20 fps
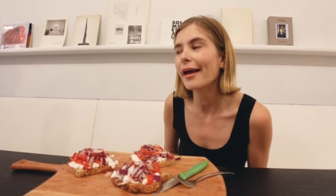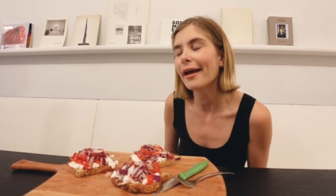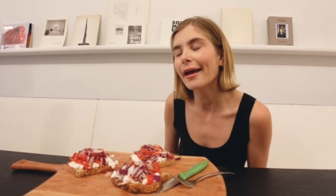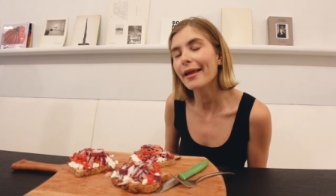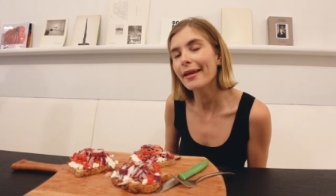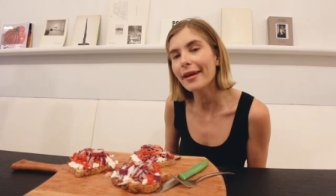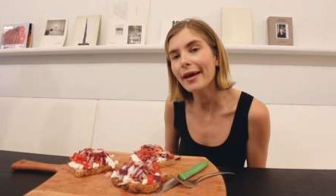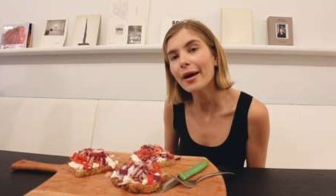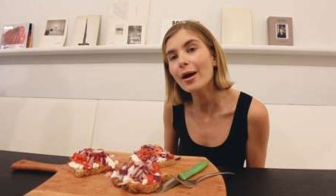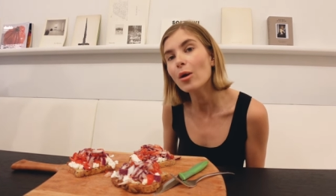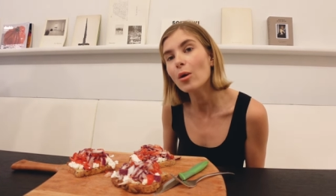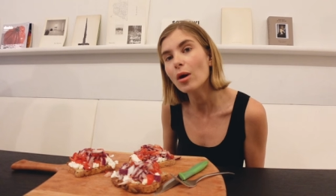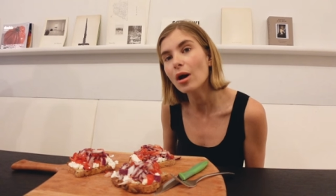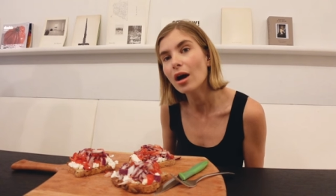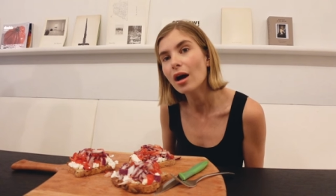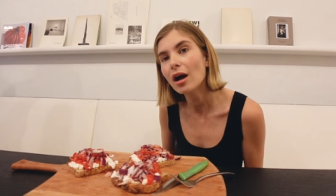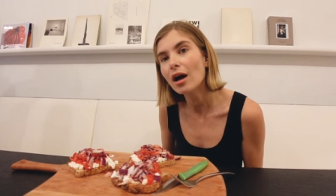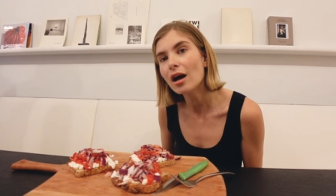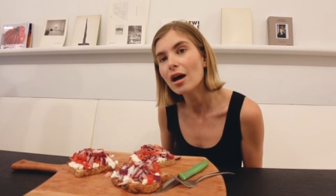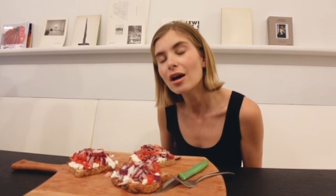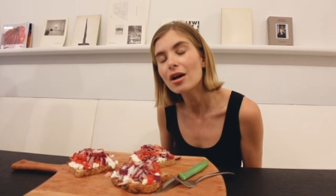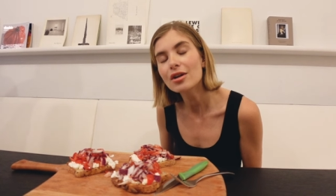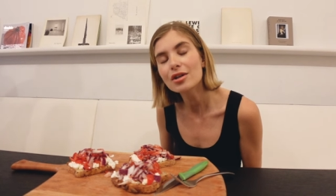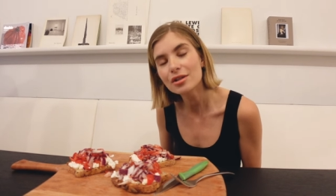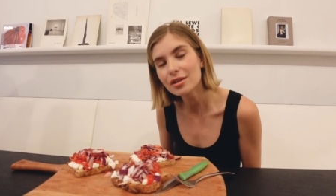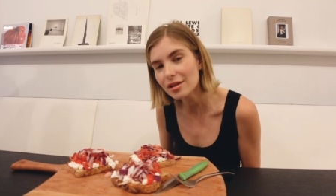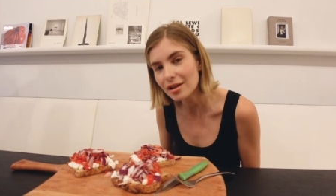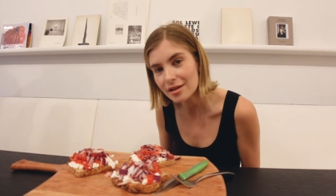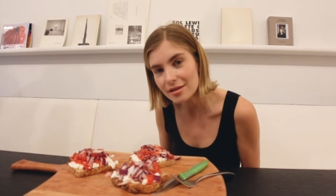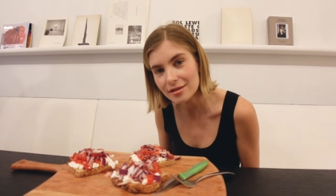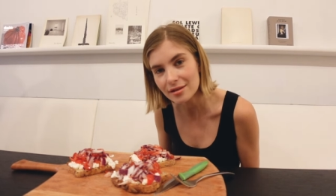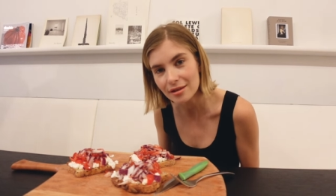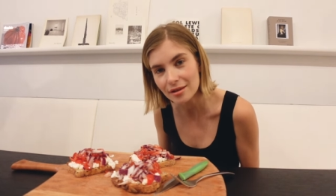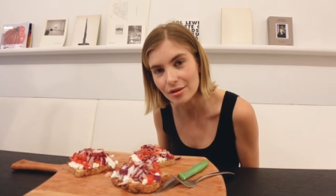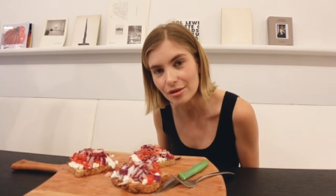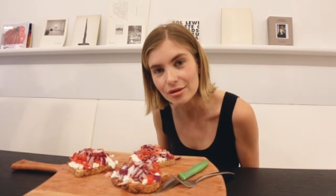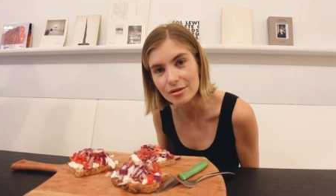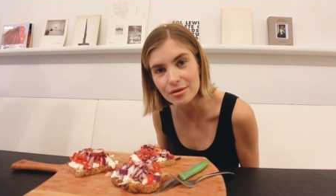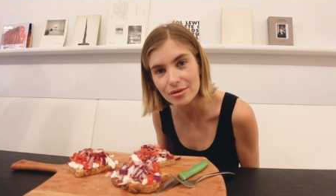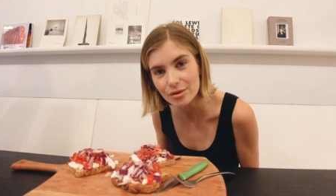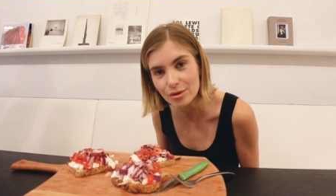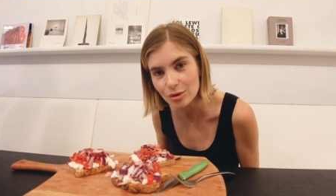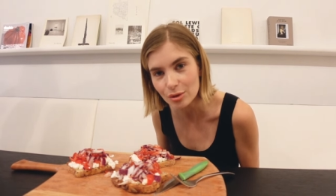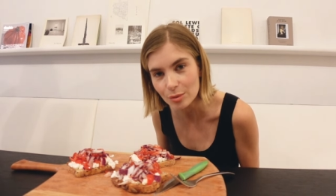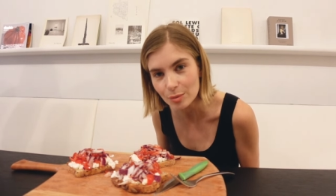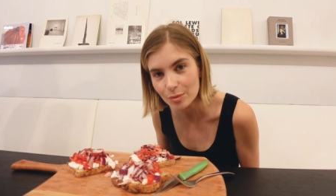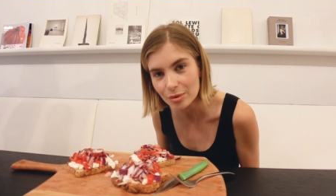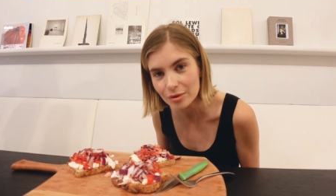And now, she doesn't eat her soup.